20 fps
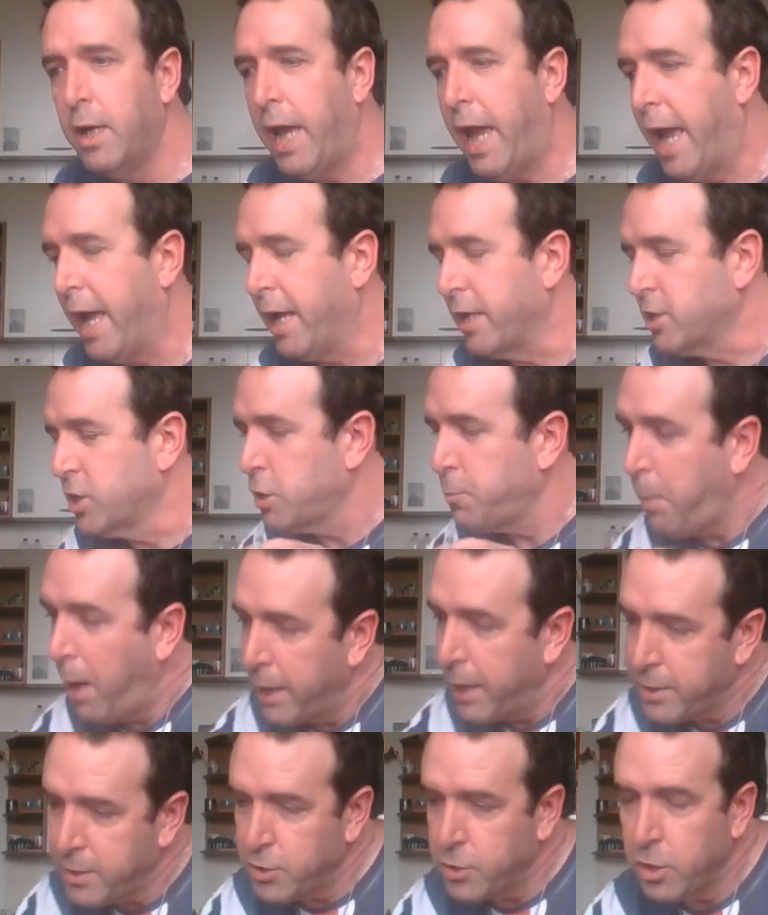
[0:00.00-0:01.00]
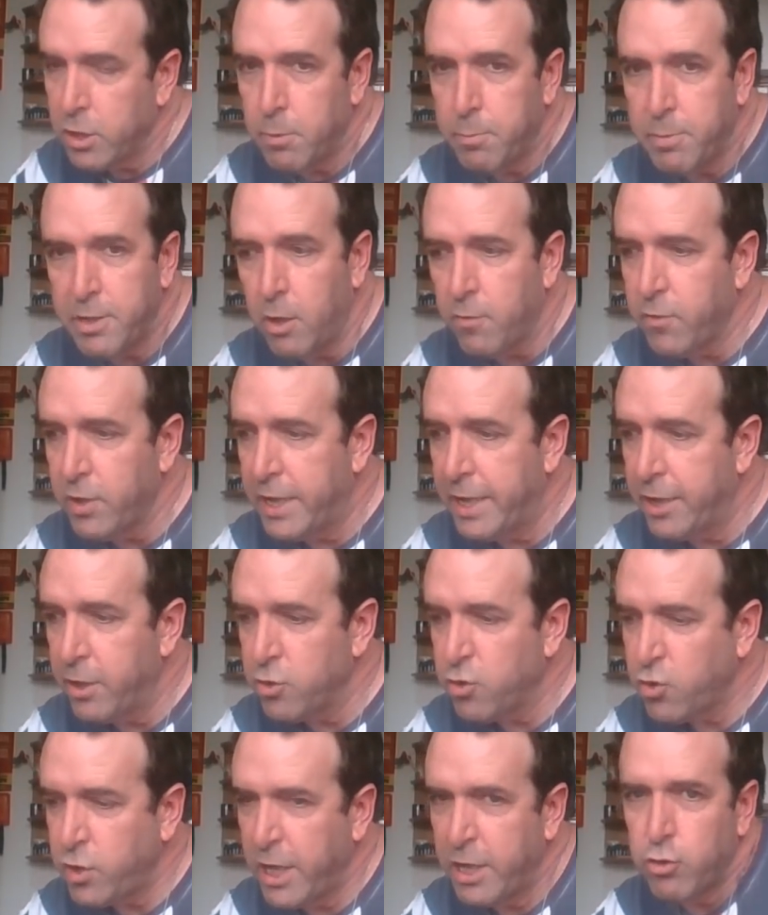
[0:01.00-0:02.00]
And Spiked is going to be over here
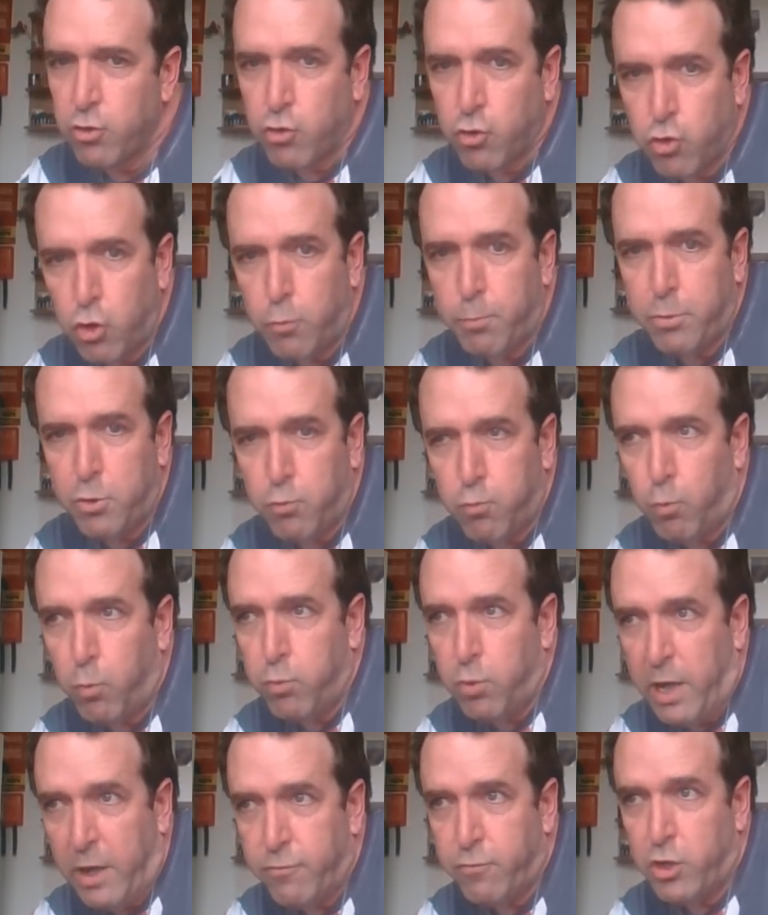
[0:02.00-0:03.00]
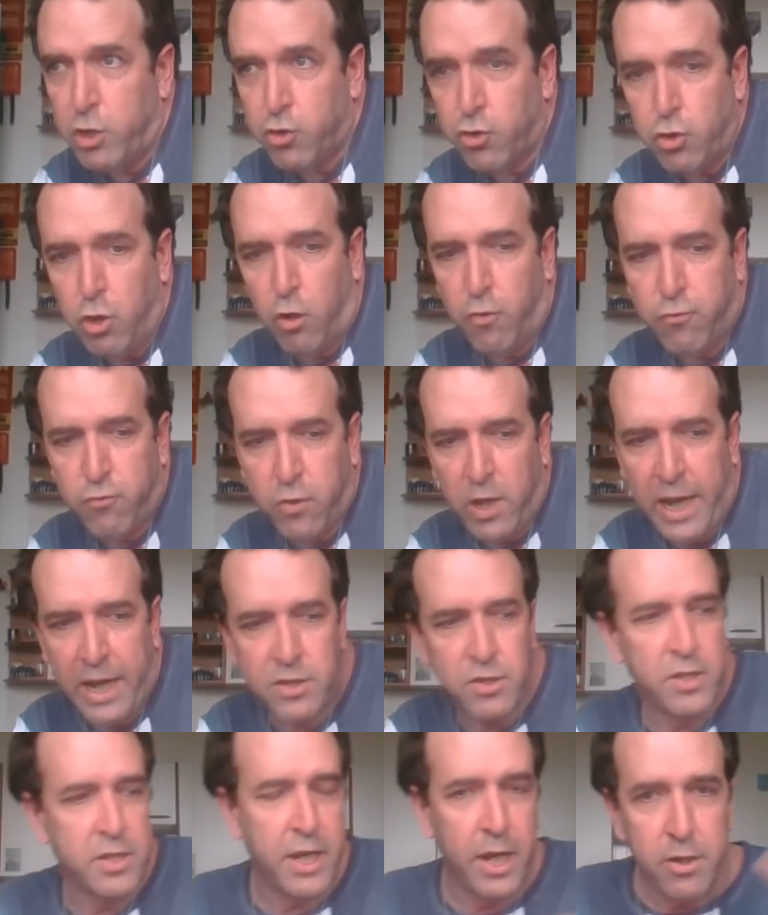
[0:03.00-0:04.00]
saying stupid lefty
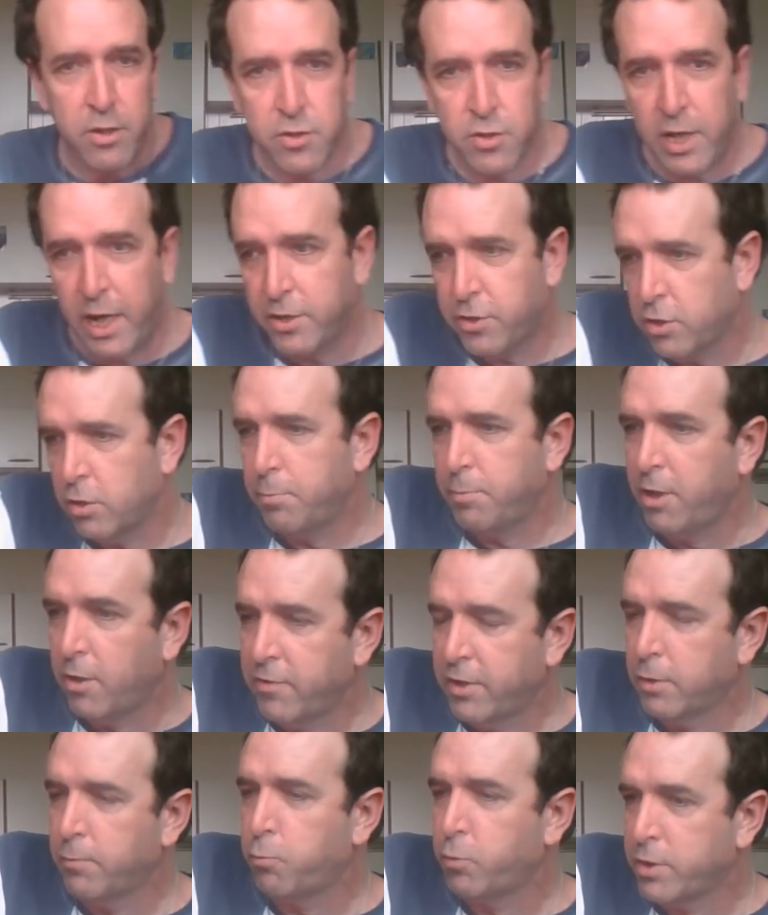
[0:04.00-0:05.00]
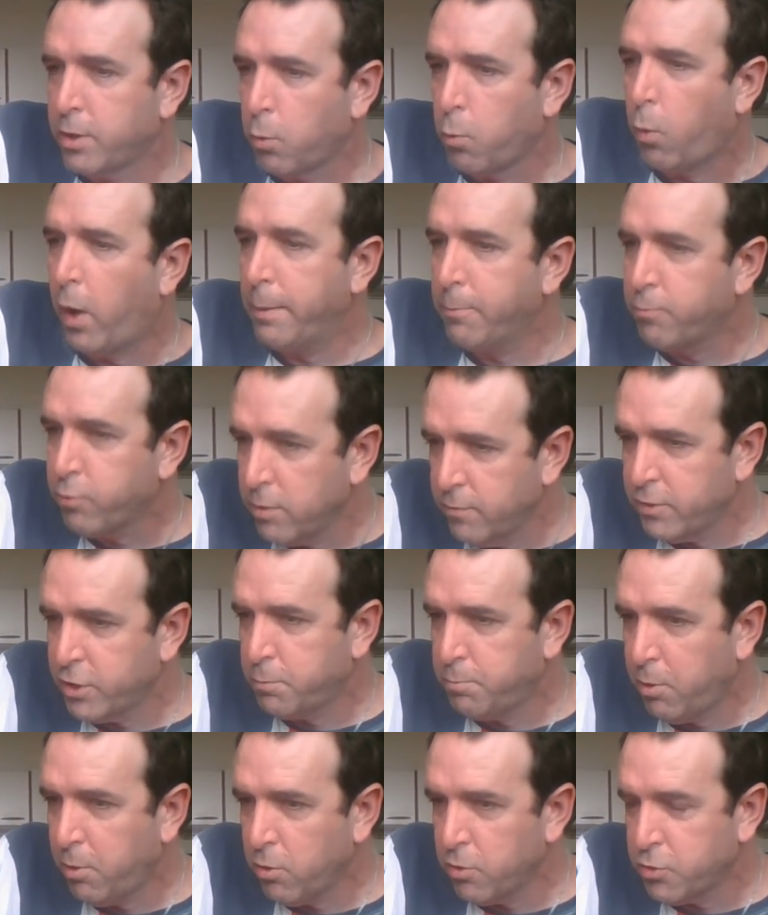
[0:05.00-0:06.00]
snowflakes. And the other side is going to be over here with their white
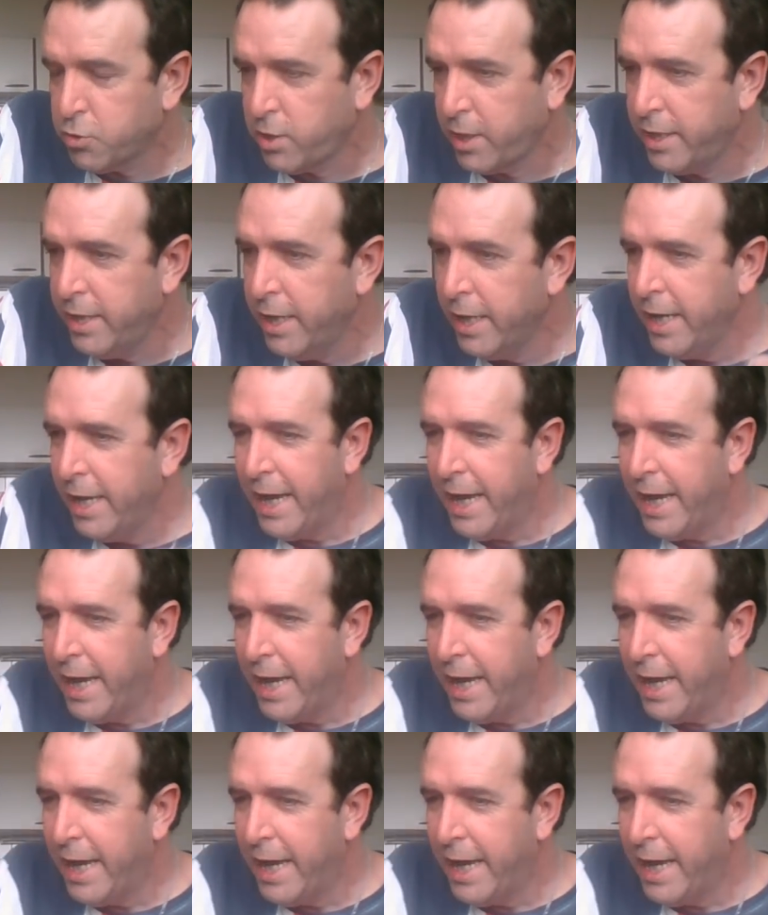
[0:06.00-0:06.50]
privilege bullshit.